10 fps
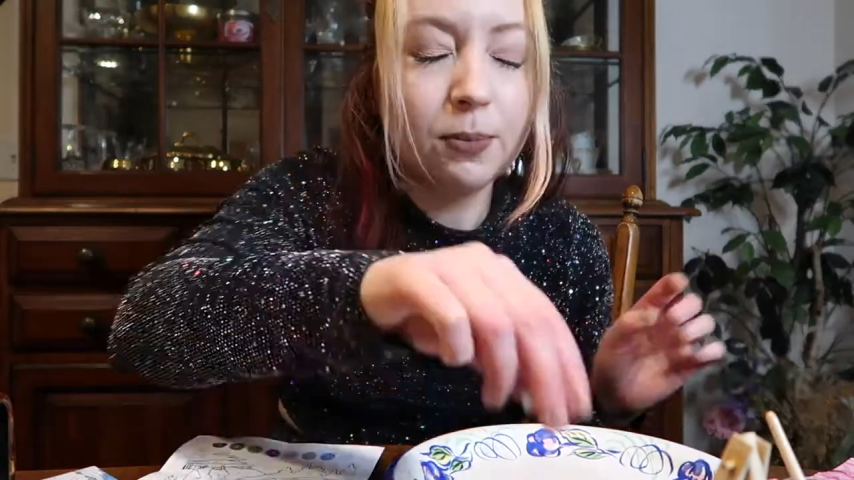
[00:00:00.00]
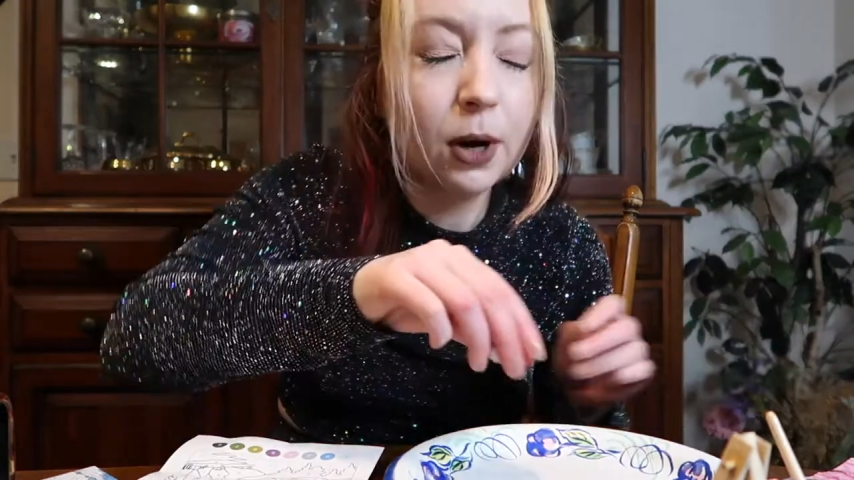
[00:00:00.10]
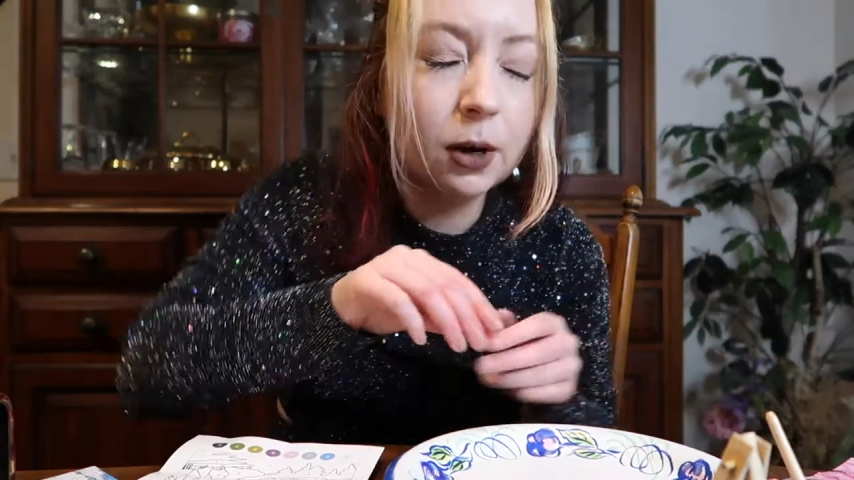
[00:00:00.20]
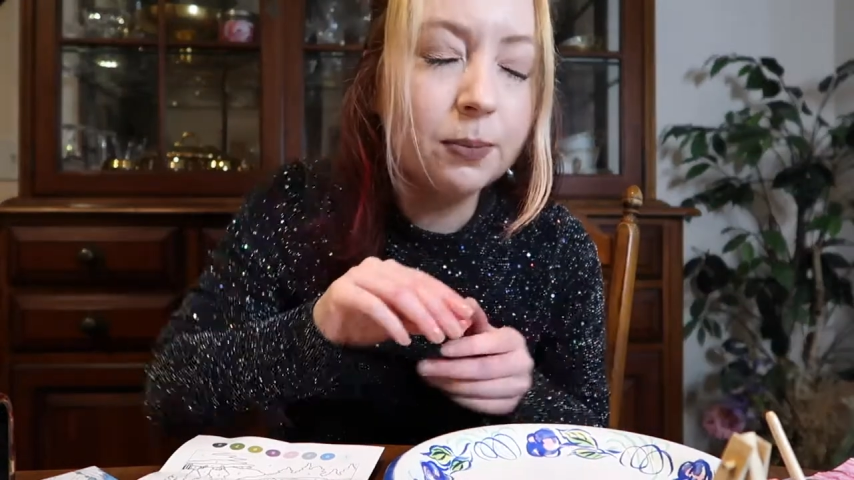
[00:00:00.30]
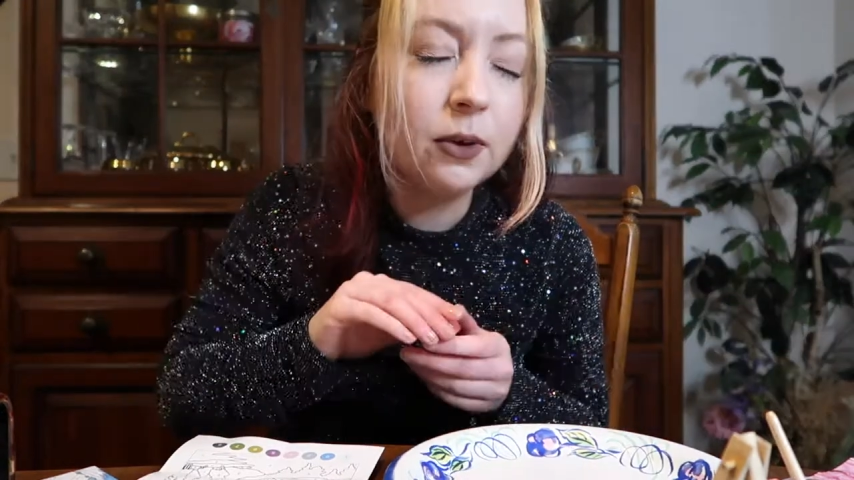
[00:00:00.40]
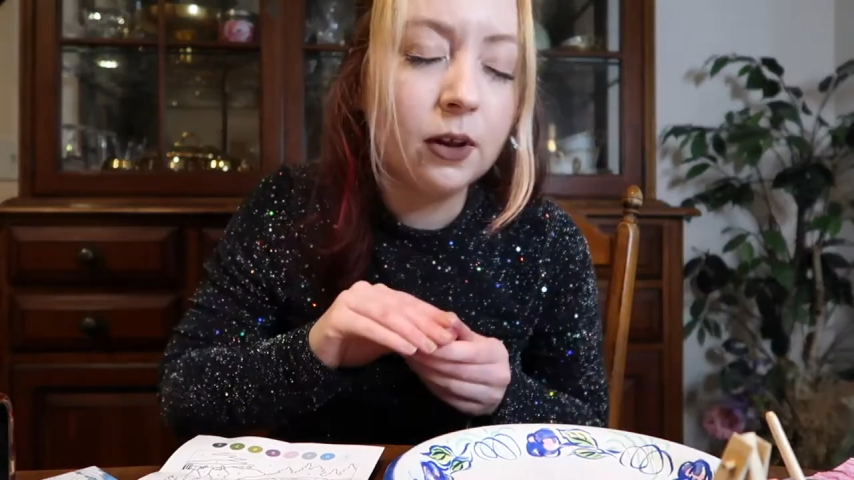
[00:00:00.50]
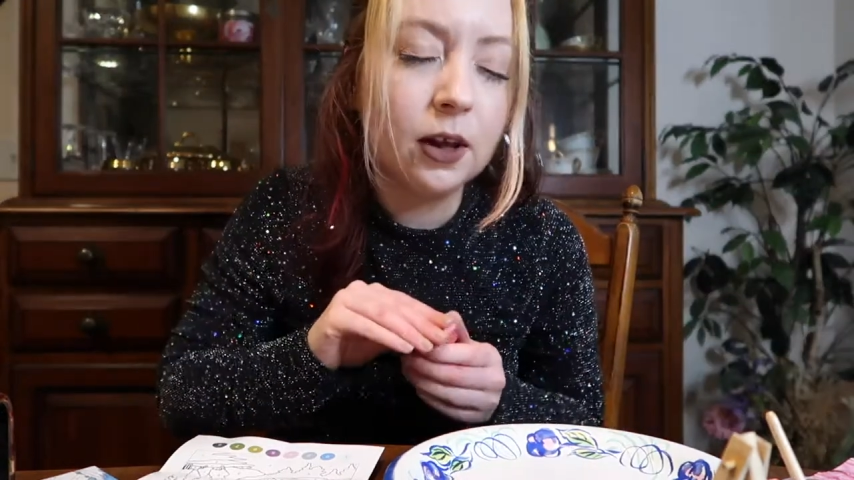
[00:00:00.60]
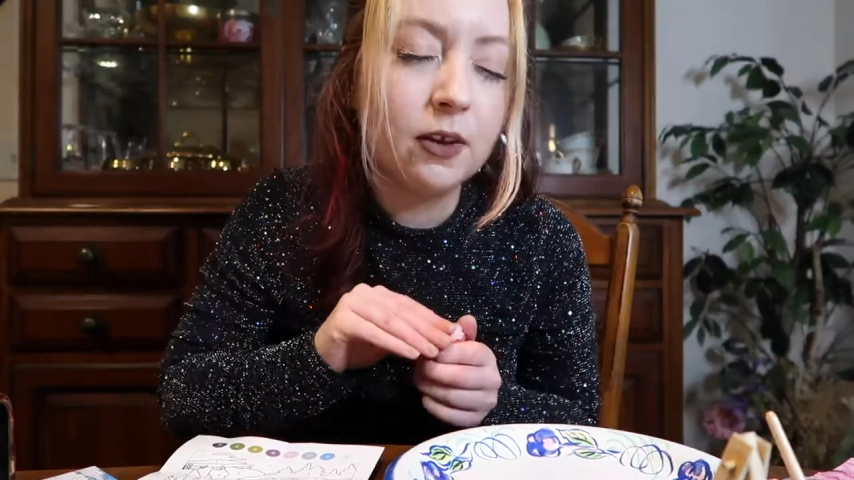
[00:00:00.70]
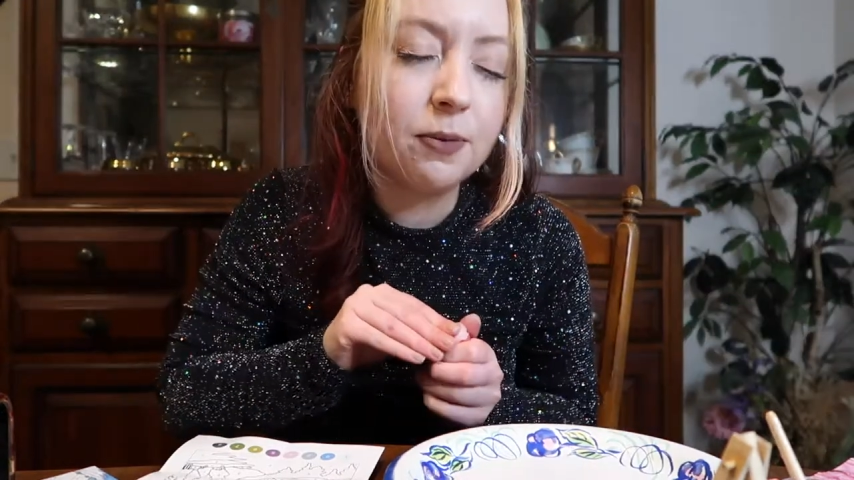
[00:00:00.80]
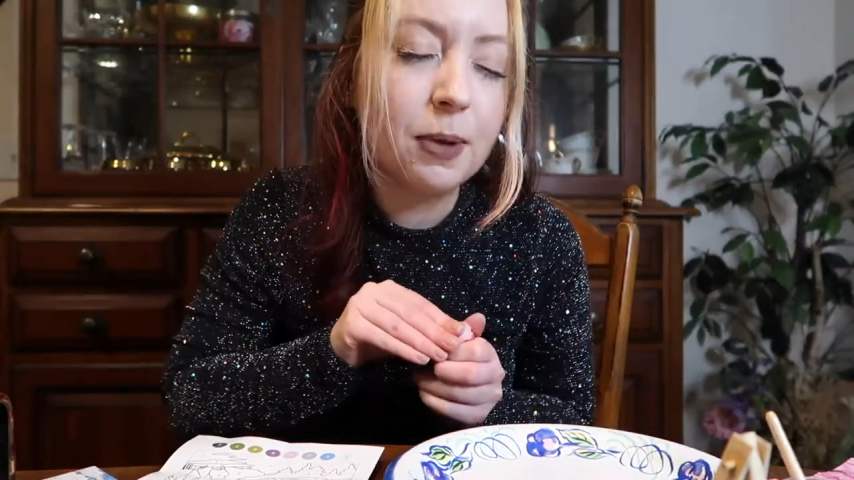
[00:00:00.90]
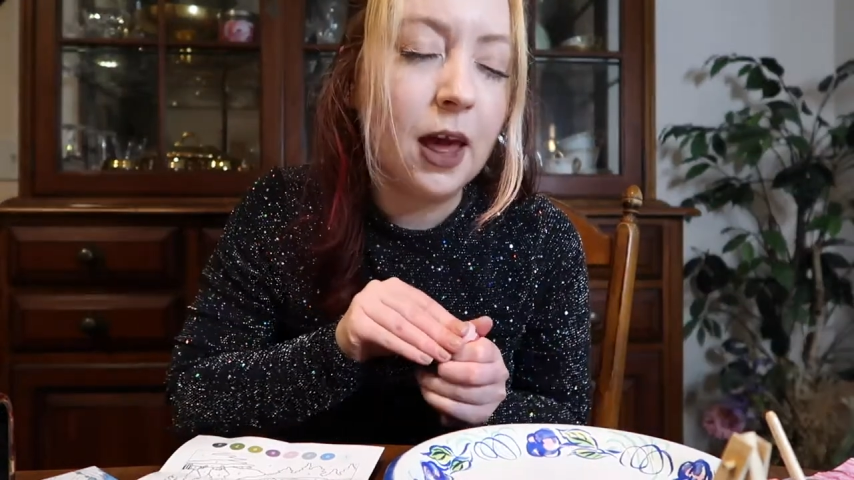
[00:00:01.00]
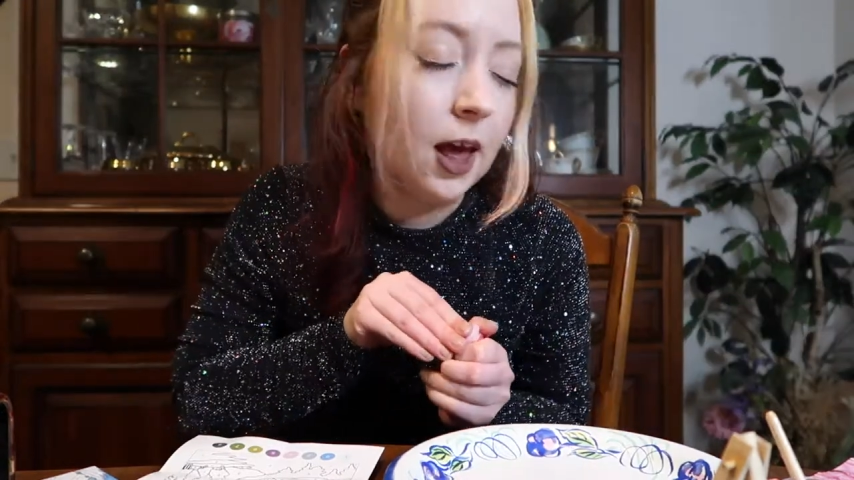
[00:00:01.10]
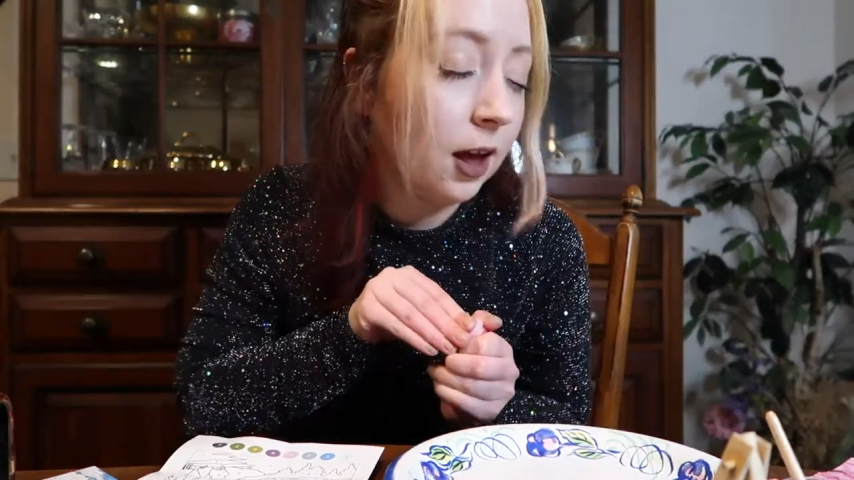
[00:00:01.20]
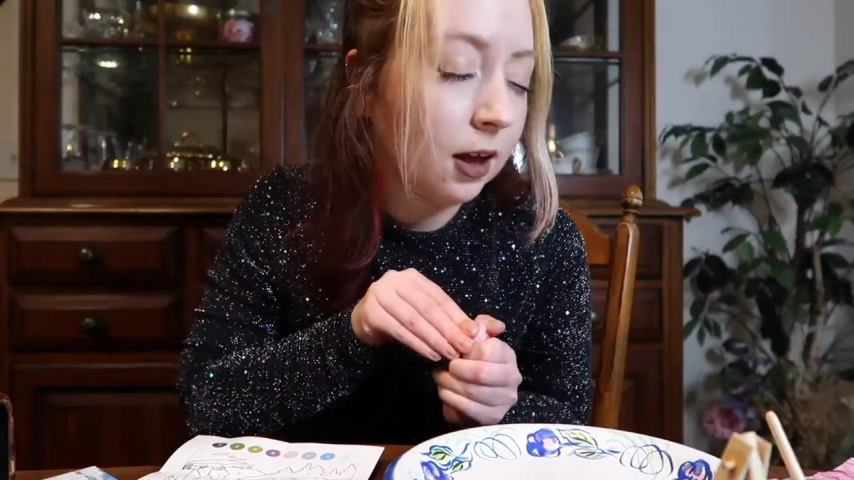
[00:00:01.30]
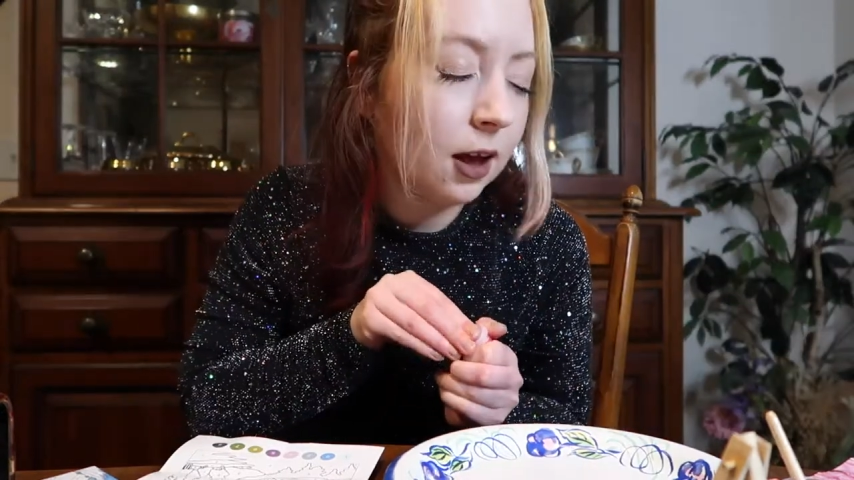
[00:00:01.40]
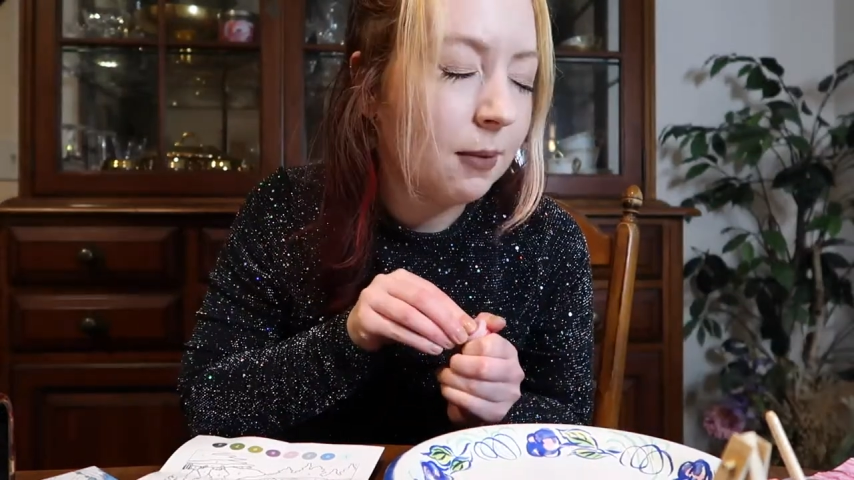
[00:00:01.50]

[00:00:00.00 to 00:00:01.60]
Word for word: Purple is pink.